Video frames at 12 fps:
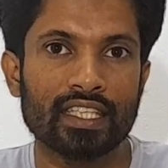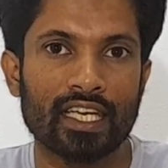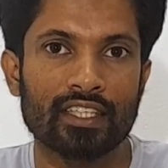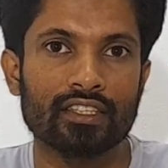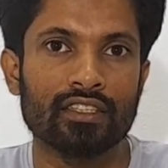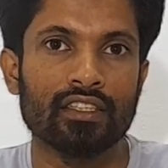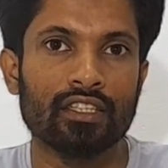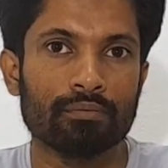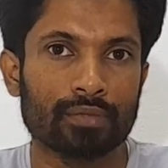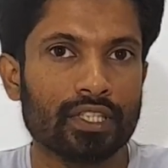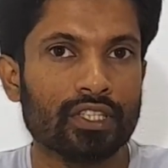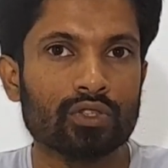and
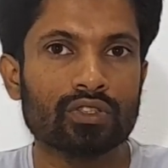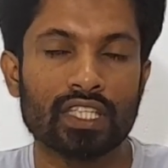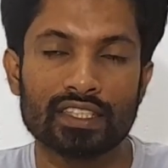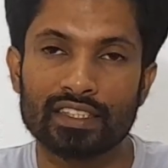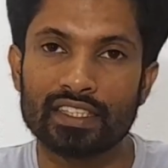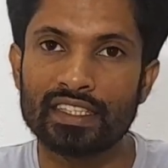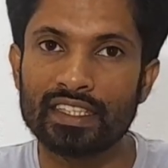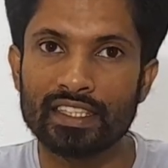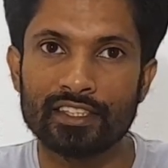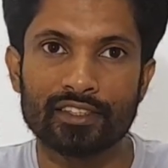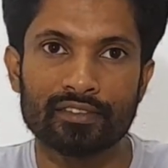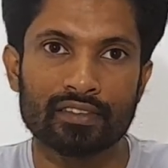produce lesser
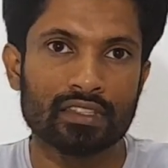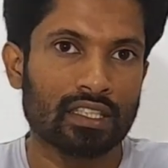heat.